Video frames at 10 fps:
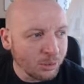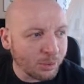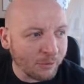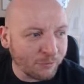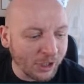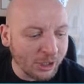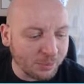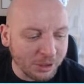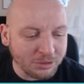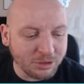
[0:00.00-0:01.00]
but I'm fairly
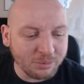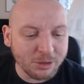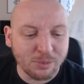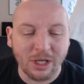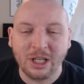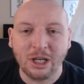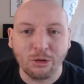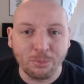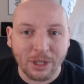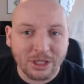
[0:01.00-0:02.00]
pleased with him. He's playing in
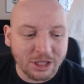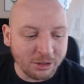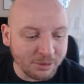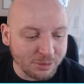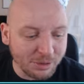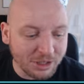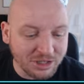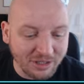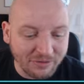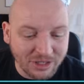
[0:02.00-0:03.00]
our B team. He's played
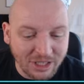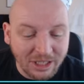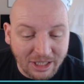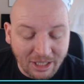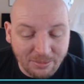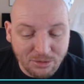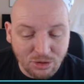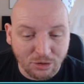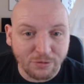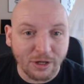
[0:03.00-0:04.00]
17 games
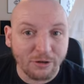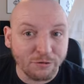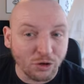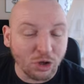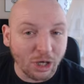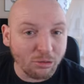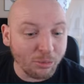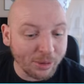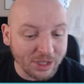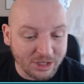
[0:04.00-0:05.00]
so far for our
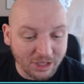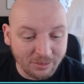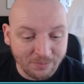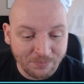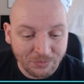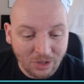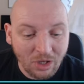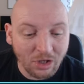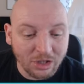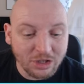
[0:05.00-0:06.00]
B team,
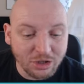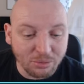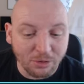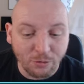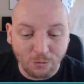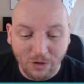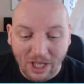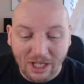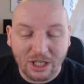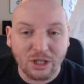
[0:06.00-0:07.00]
and he's doing
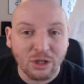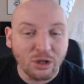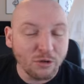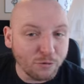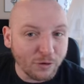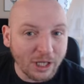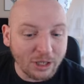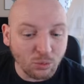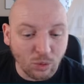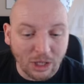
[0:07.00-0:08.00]
fairly
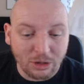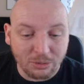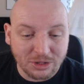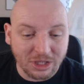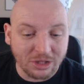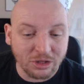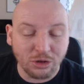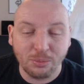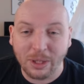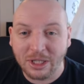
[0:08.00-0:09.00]
well. You will see the
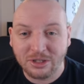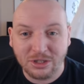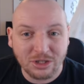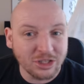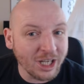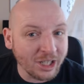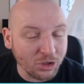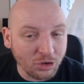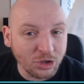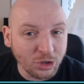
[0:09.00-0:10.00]
new pizza chart
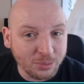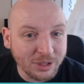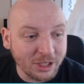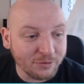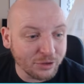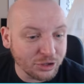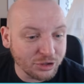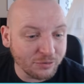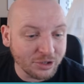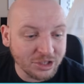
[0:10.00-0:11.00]
on the updated
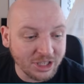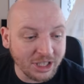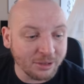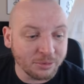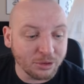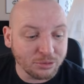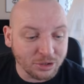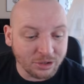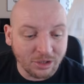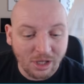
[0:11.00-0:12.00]
version of the skin I'm
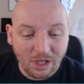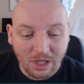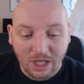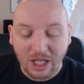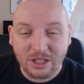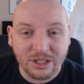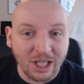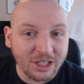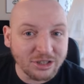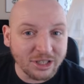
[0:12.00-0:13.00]
using. It's
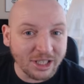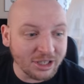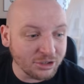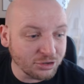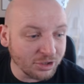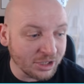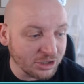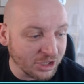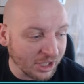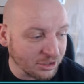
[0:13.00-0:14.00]
nice to illustrate and
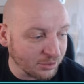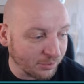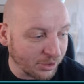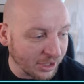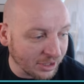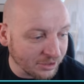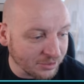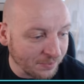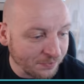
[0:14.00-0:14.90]
check some things.